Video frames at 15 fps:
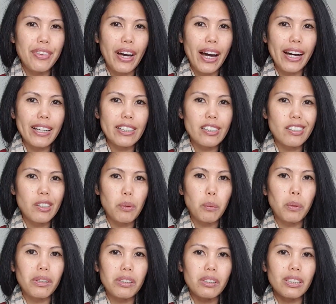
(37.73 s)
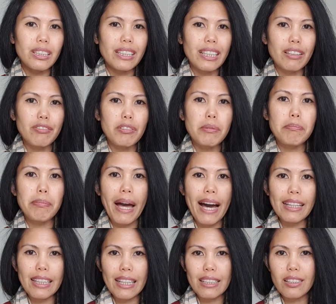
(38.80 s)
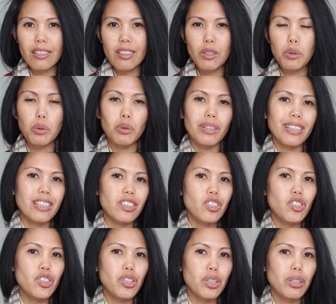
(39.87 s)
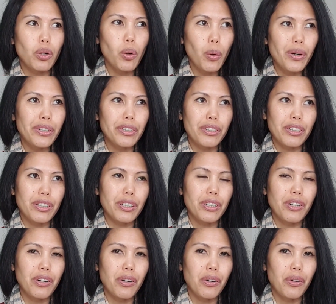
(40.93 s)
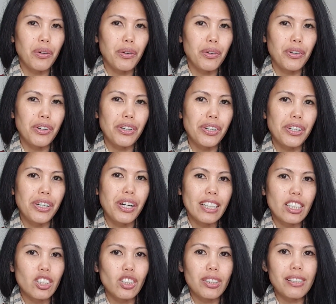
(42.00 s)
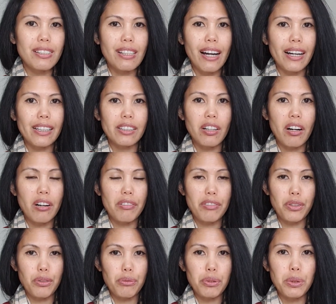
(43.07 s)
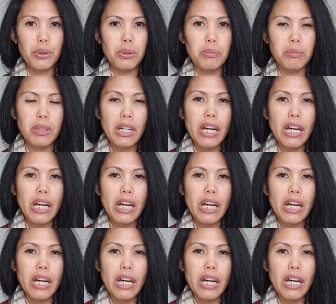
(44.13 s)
that will give balance to each corner or each side of the room.